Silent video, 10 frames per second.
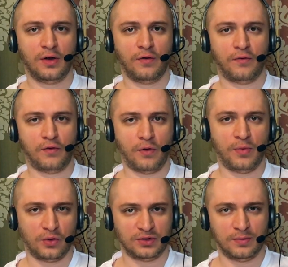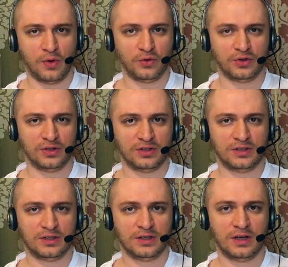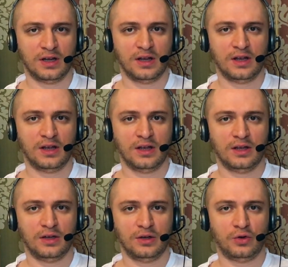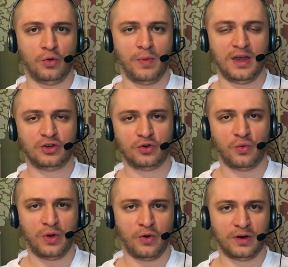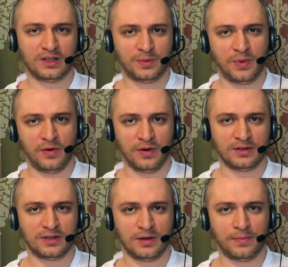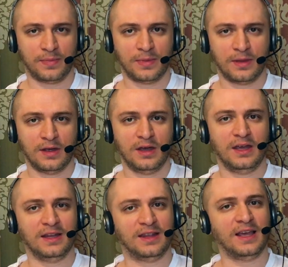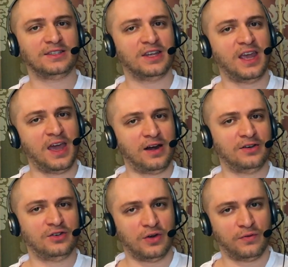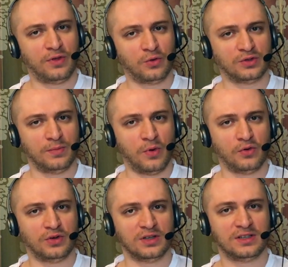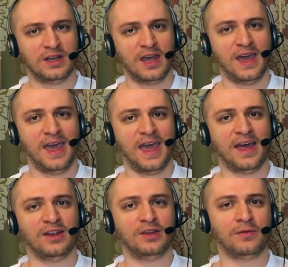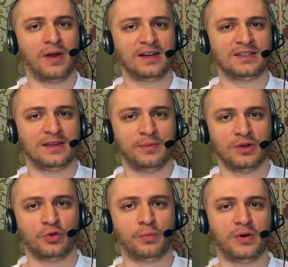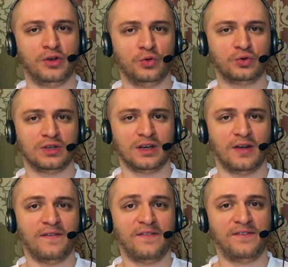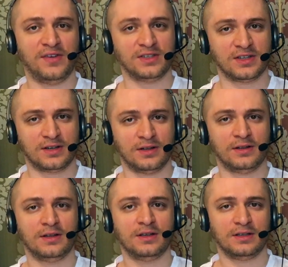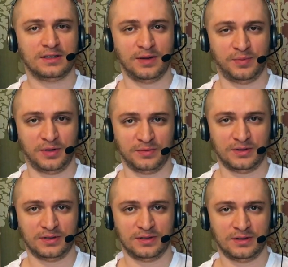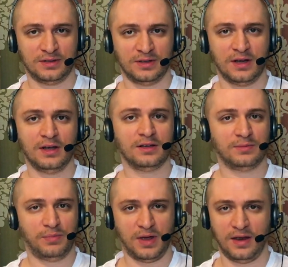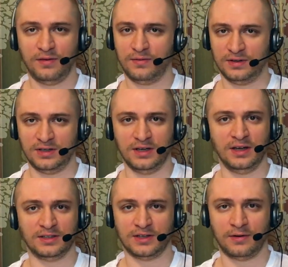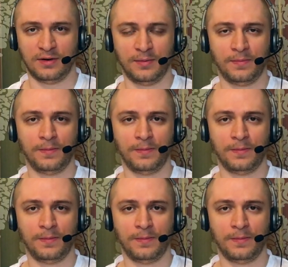from those emotions to make sure we don't experience them. It takes the energy of those emotions and directs them into producing physical symptoms pain, fatigue, etc.